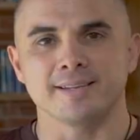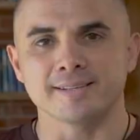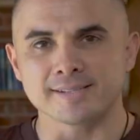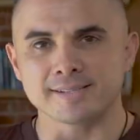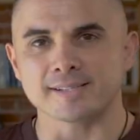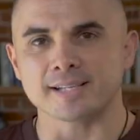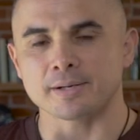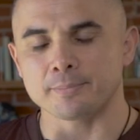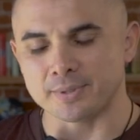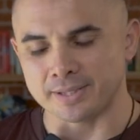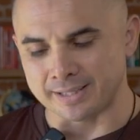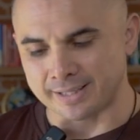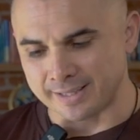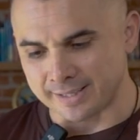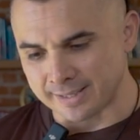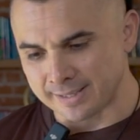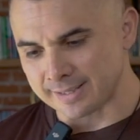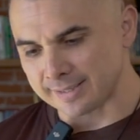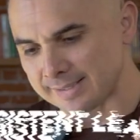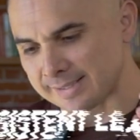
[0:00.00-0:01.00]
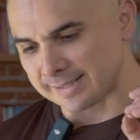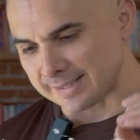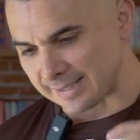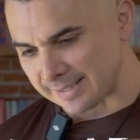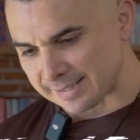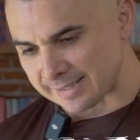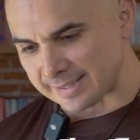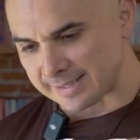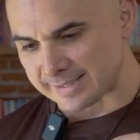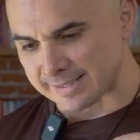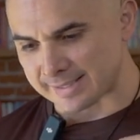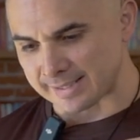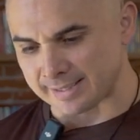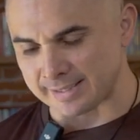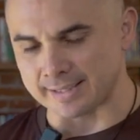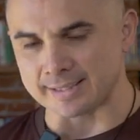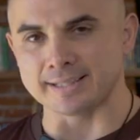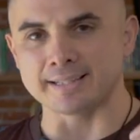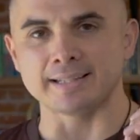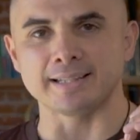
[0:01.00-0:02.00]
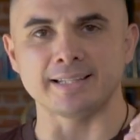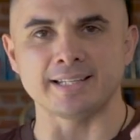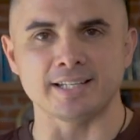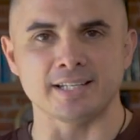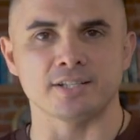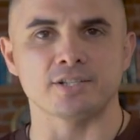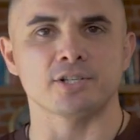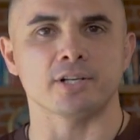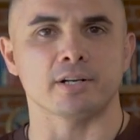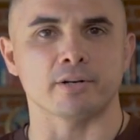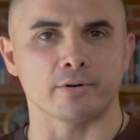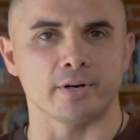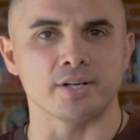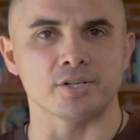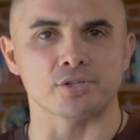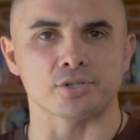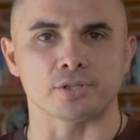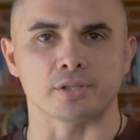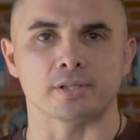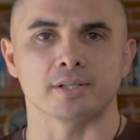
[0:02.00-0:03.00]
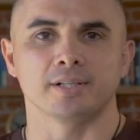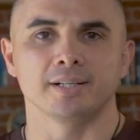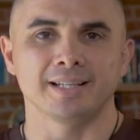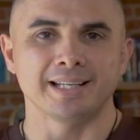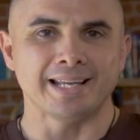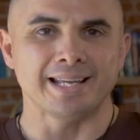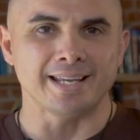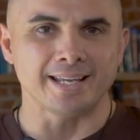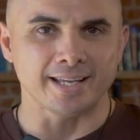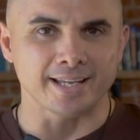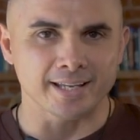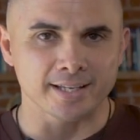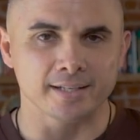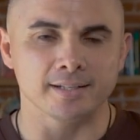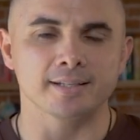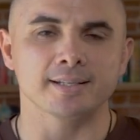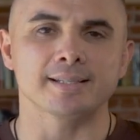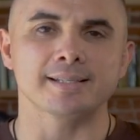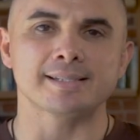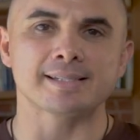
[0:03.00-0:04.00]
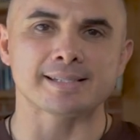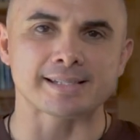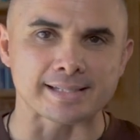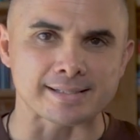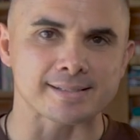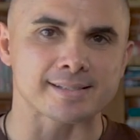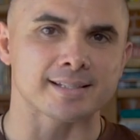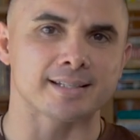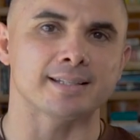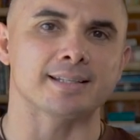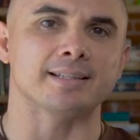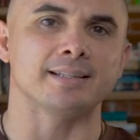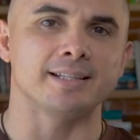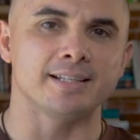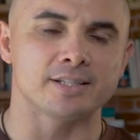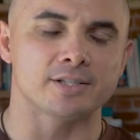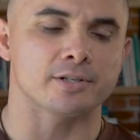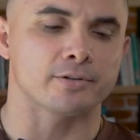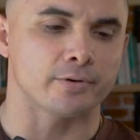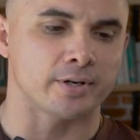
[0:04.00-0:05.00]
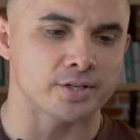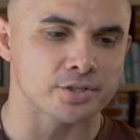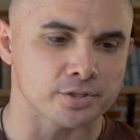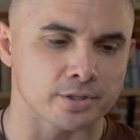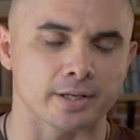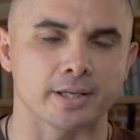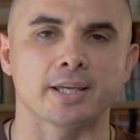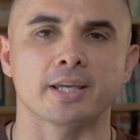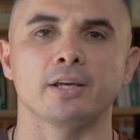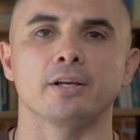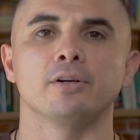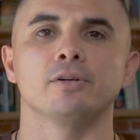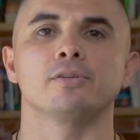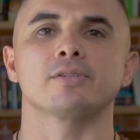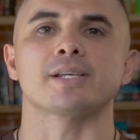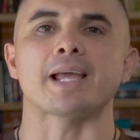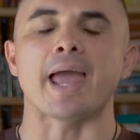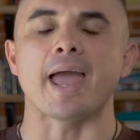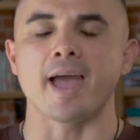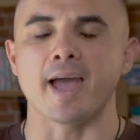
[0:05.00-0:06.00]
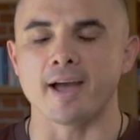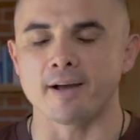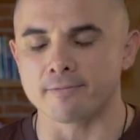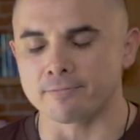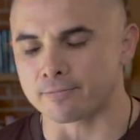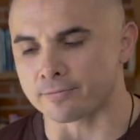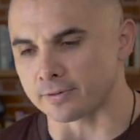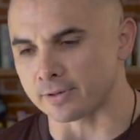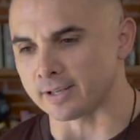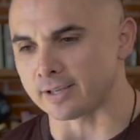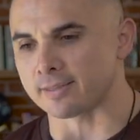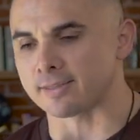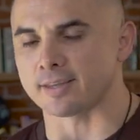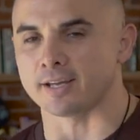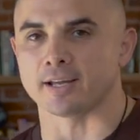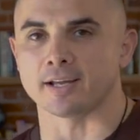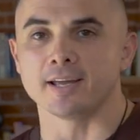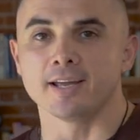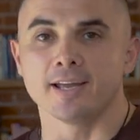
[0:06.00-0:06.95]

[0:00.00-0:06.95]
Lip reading: This is gonna be inconsistency in lead generation. Inconsistent lead generation kills everything.